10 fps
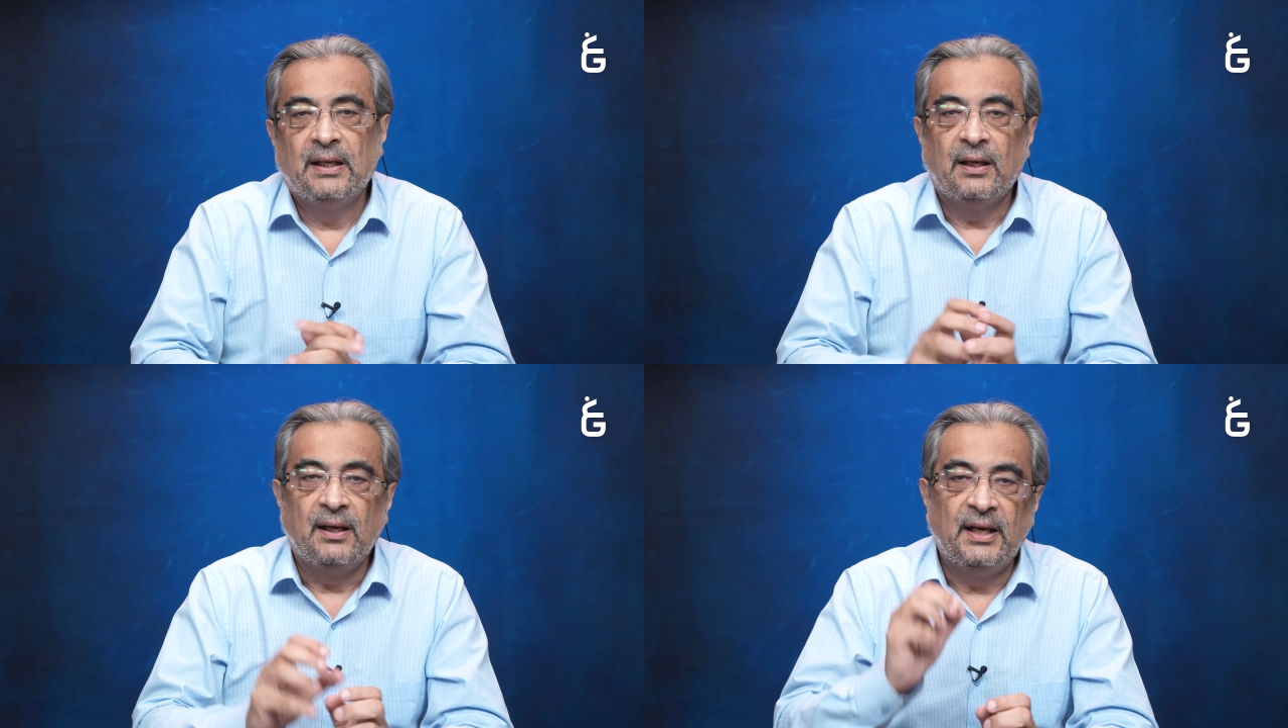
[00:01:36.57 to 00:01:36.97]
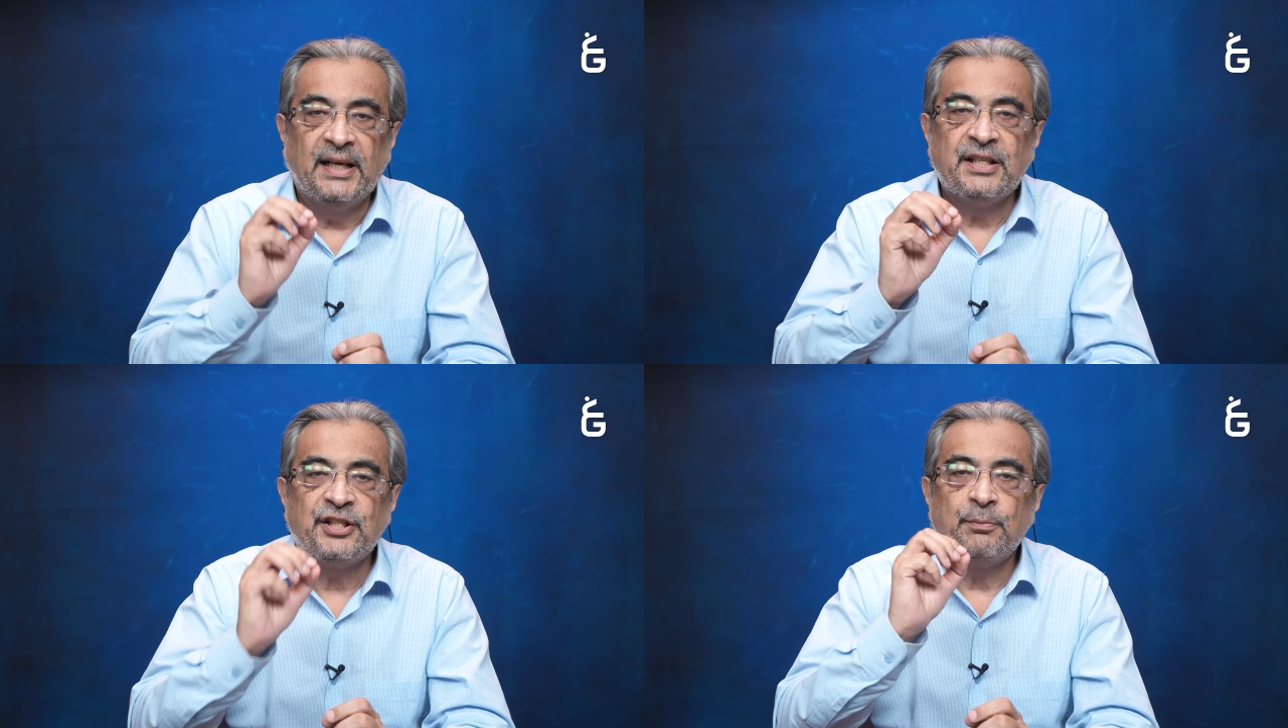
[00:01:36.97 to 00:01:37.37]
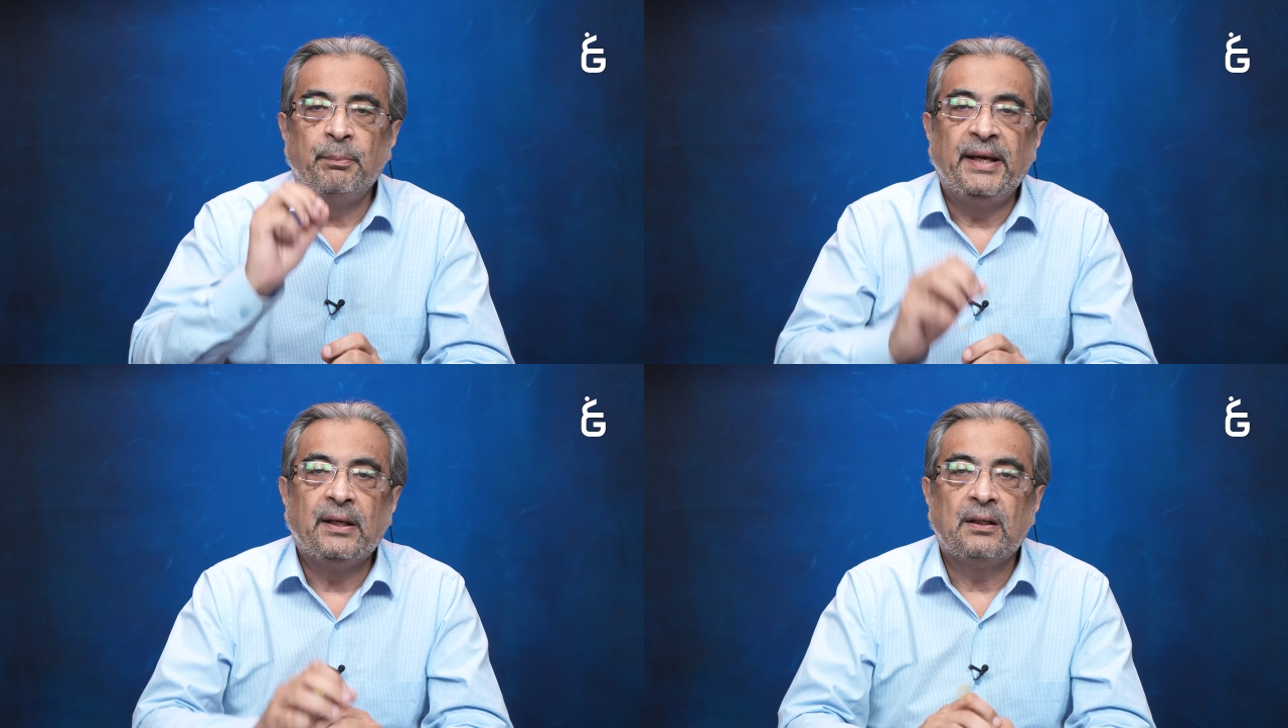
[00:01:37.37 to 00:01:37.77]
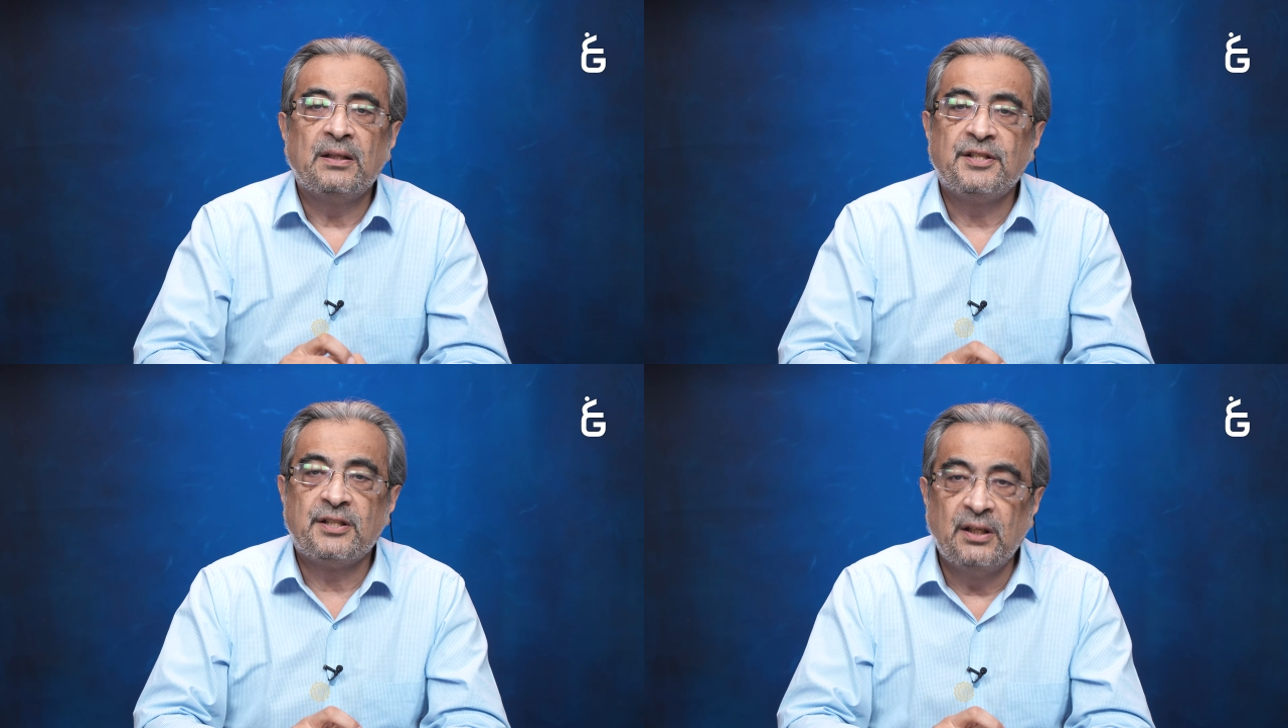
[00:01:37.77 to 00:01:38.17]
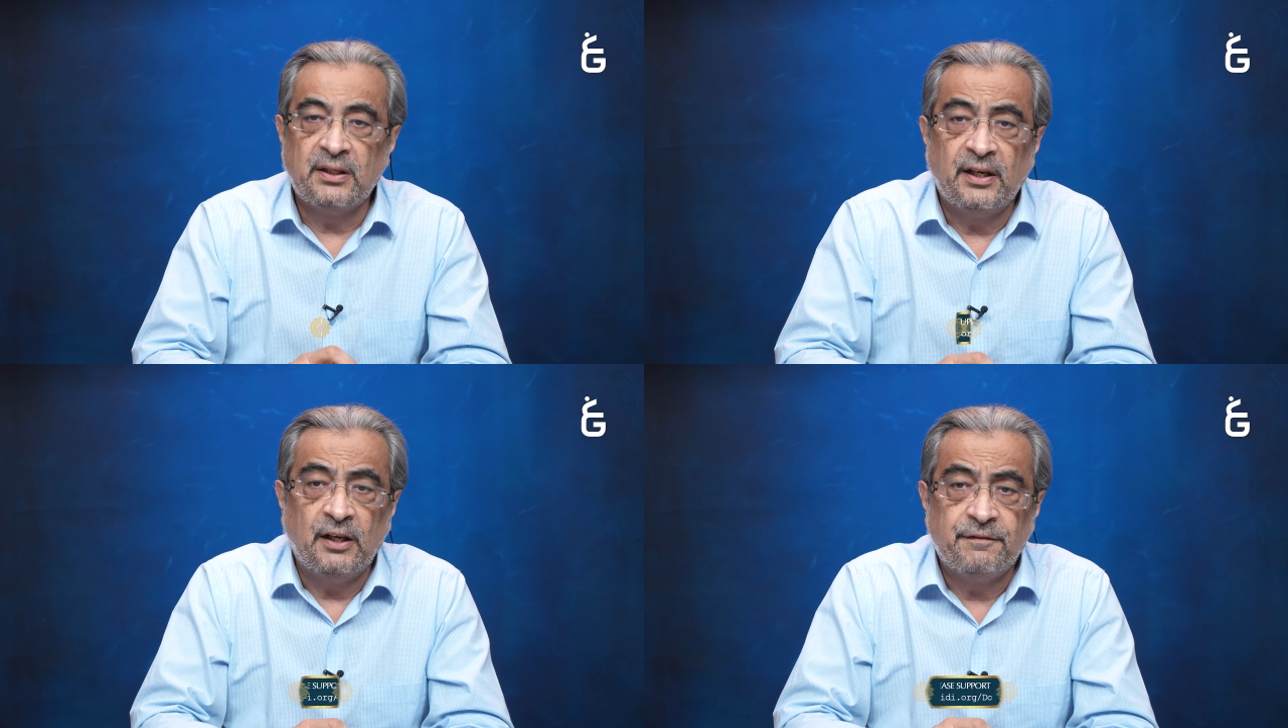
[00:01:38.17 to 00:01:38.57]
Let us make a
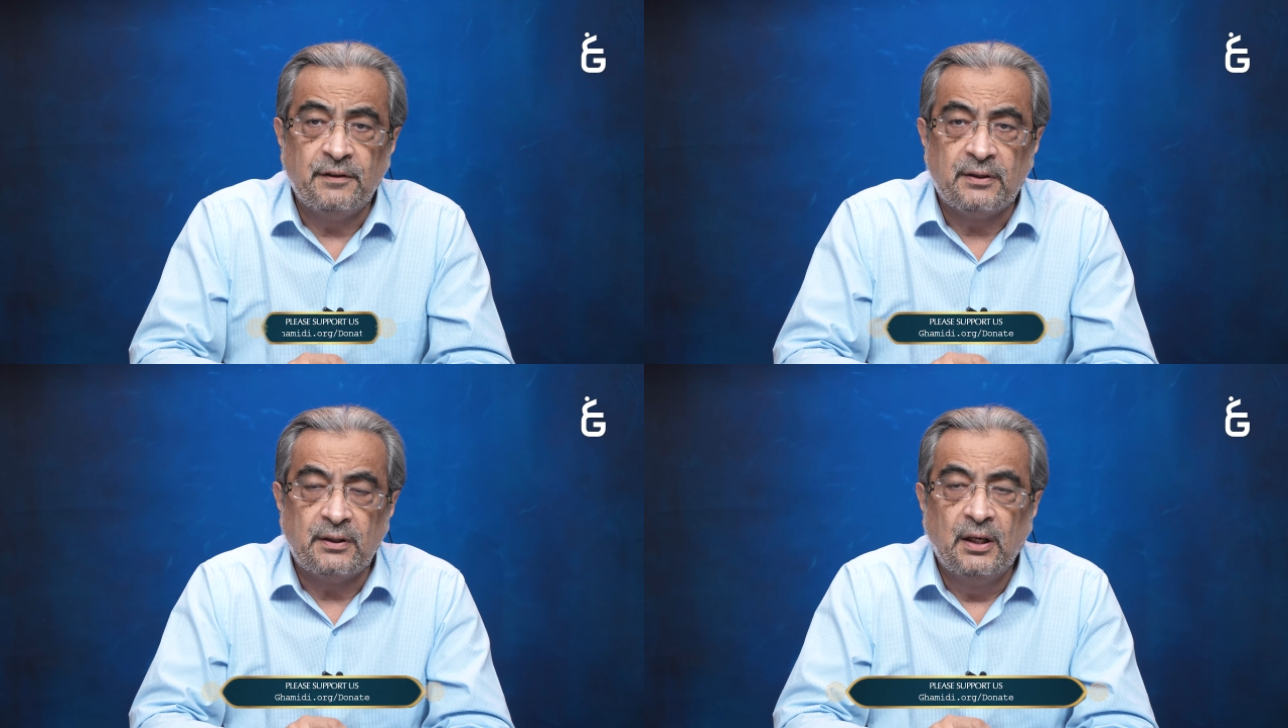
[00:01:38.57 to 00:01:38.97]
concerted effort